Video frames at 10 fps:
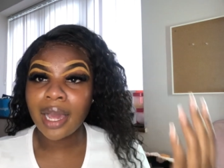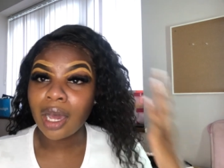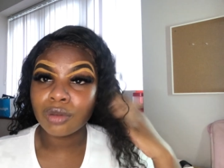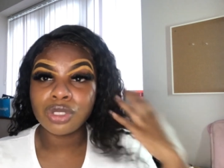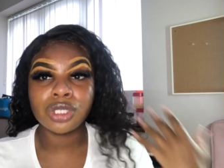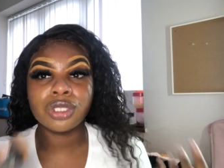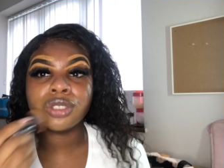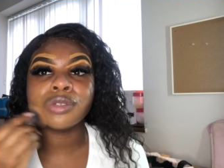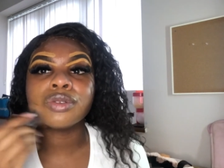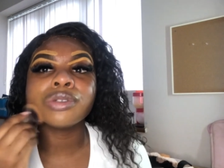I'll
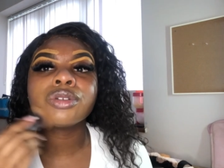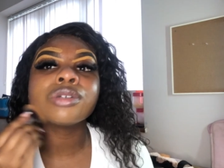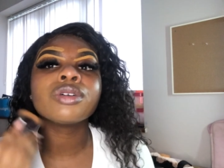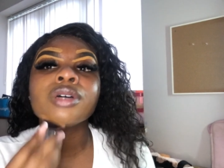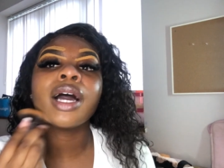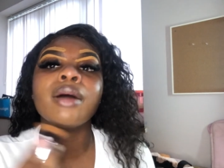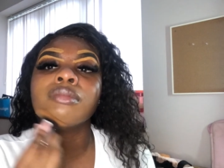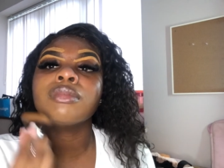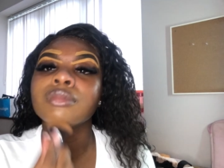do um,